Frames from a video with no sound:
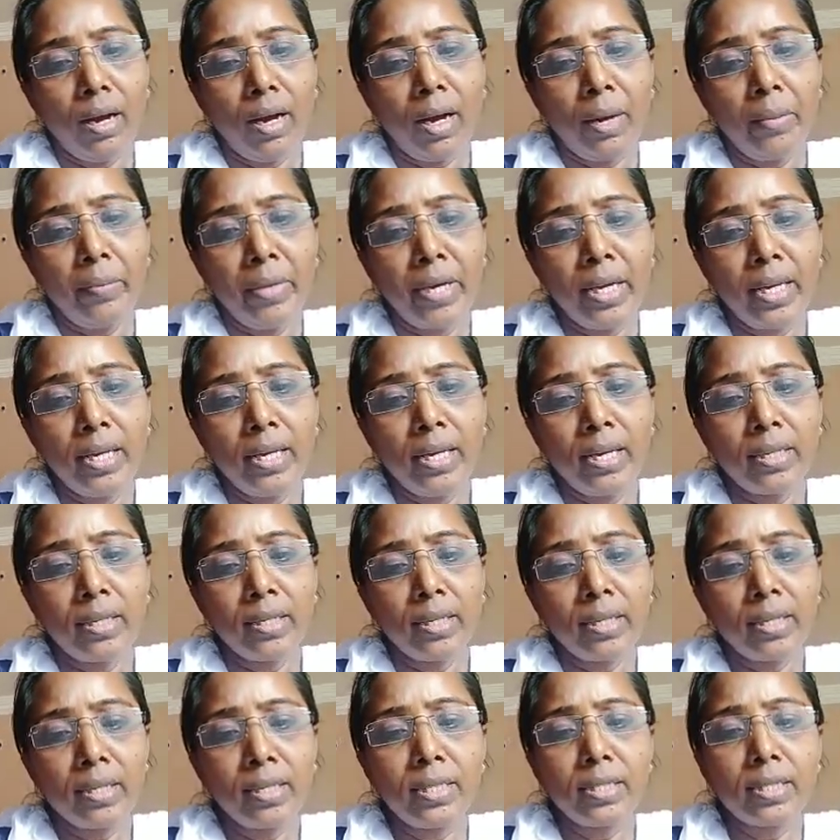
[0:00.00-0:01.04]
A
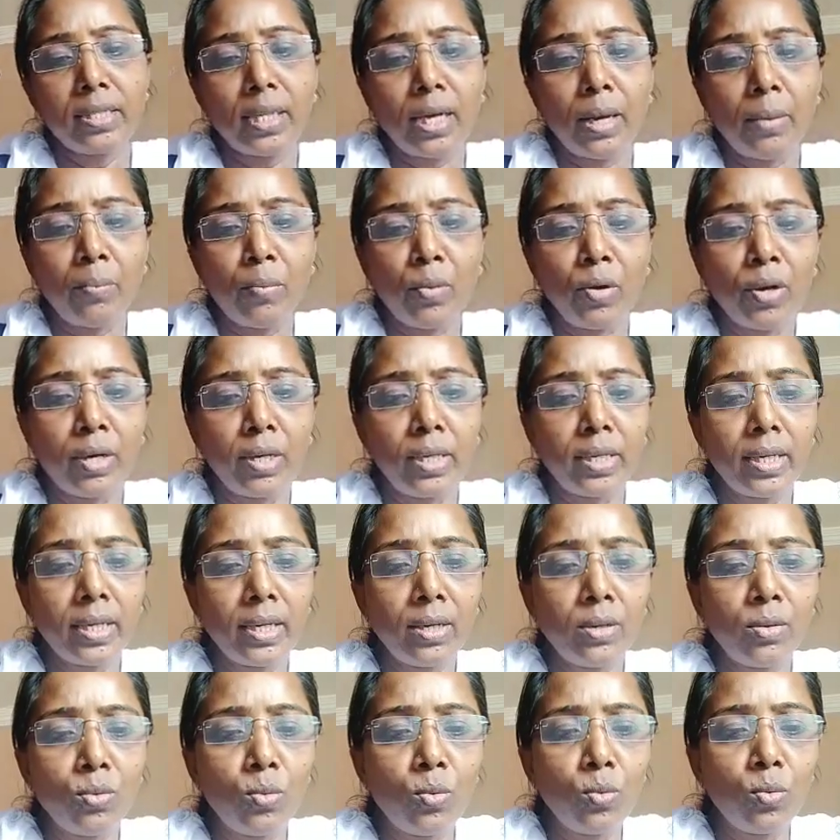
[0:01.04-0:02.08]
mediator is
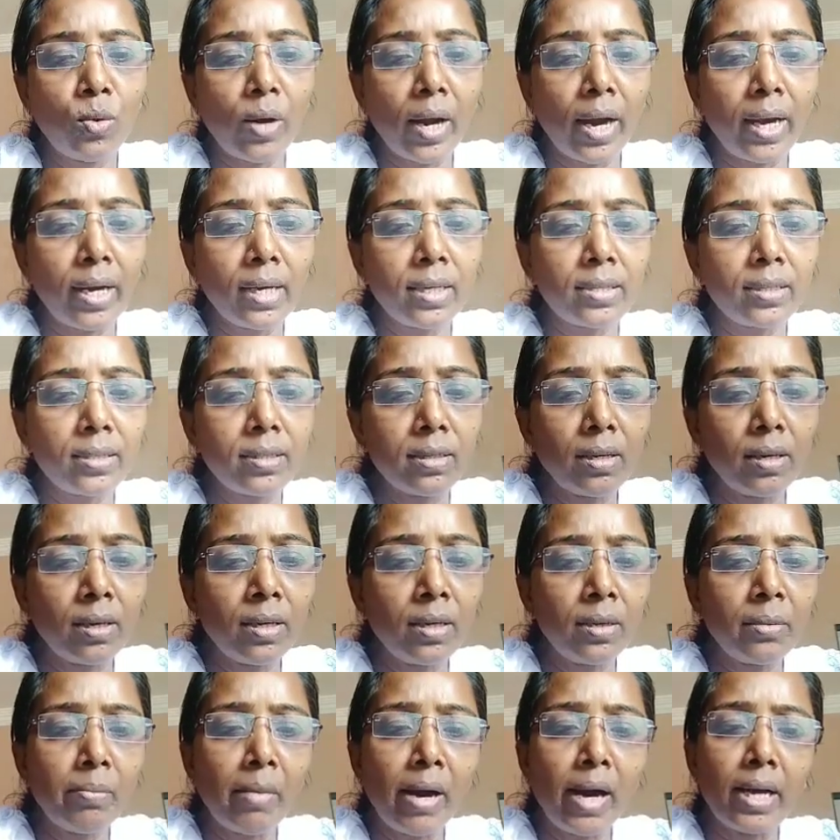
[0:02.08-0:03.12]
appointed who acts
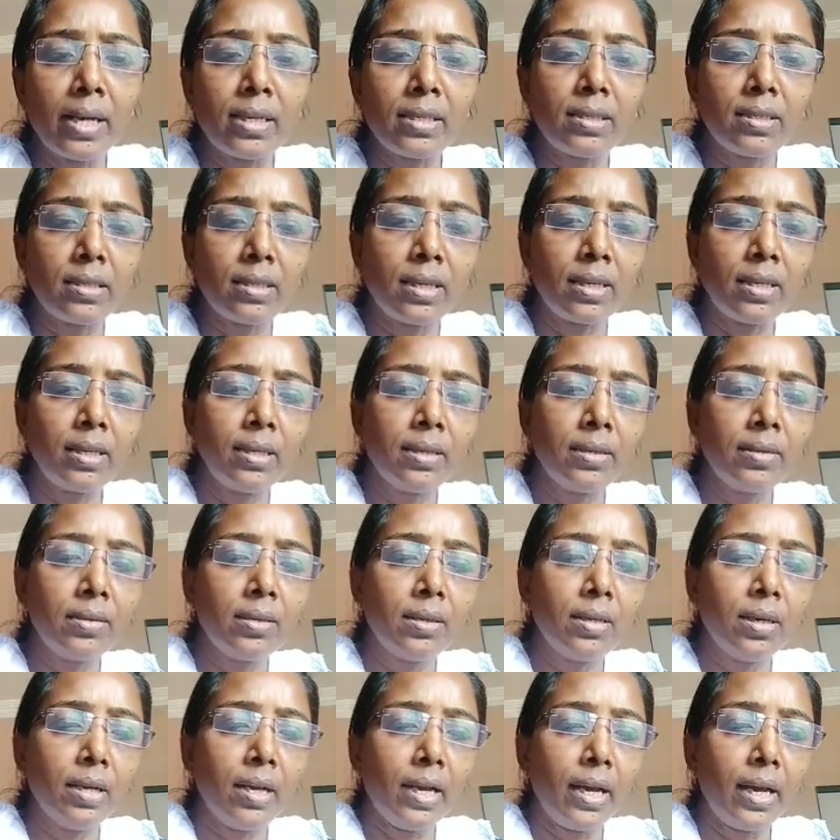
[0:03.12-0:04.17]
unbiasedly
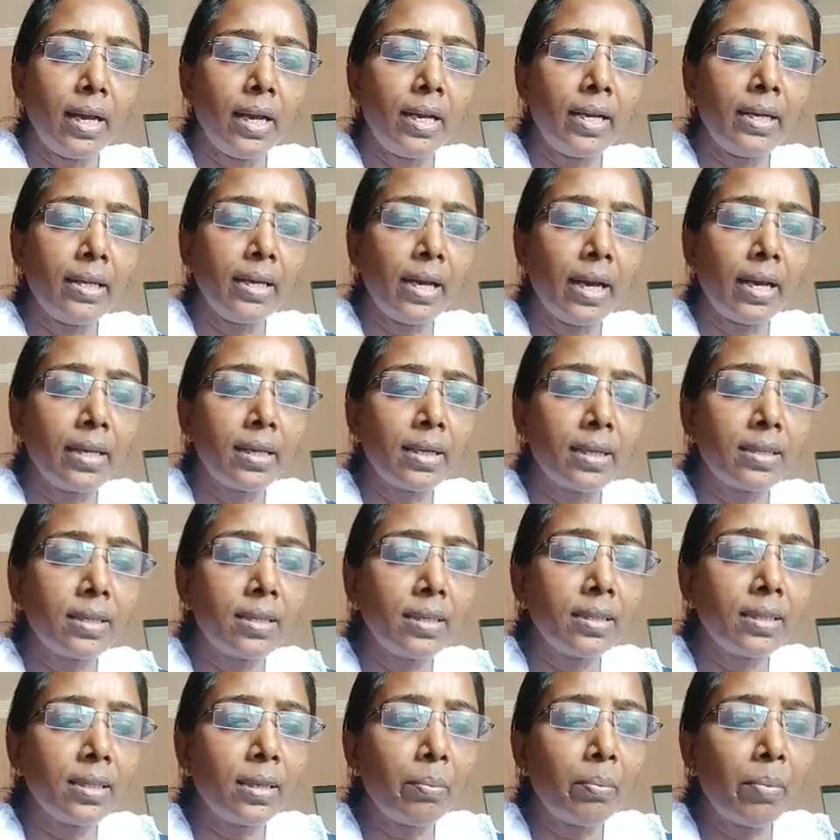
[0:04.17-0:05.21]
in
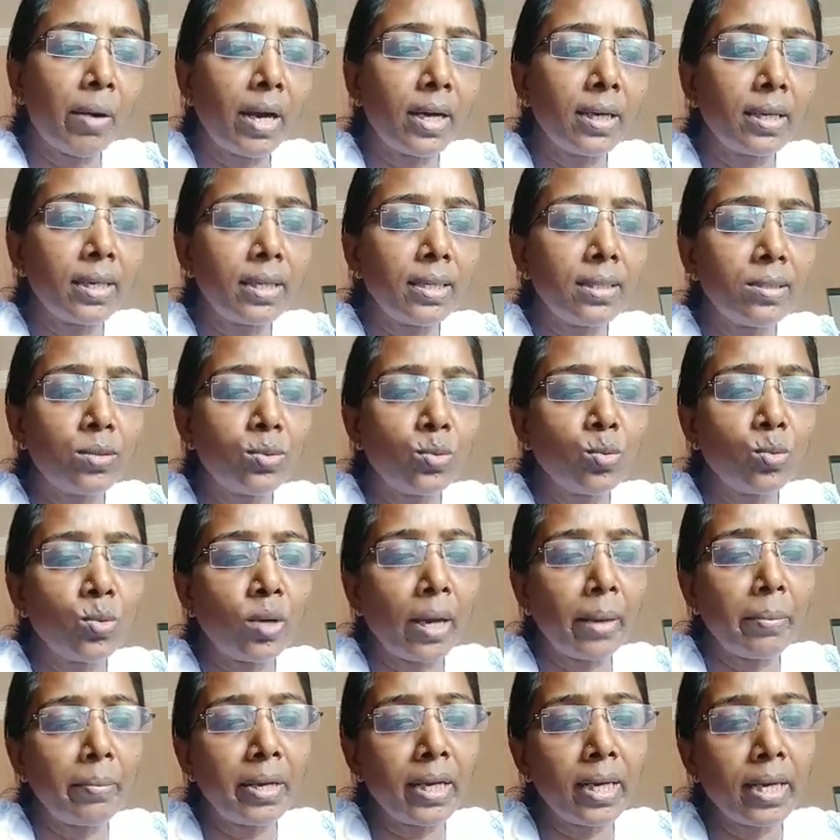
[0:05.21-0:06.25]
directing the parties to
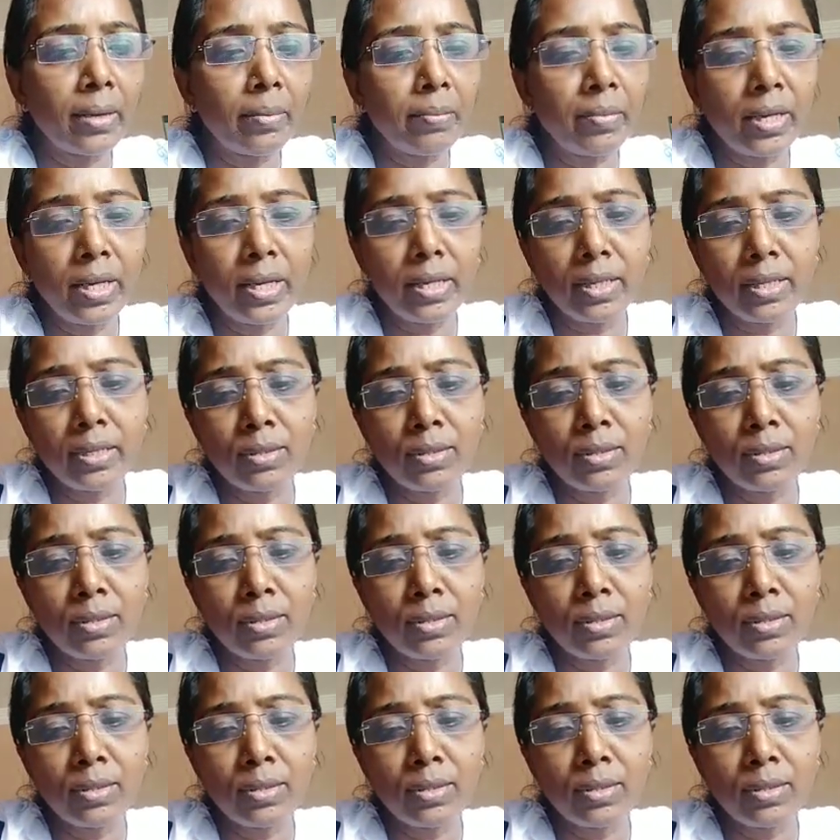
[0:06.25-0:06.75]
amicably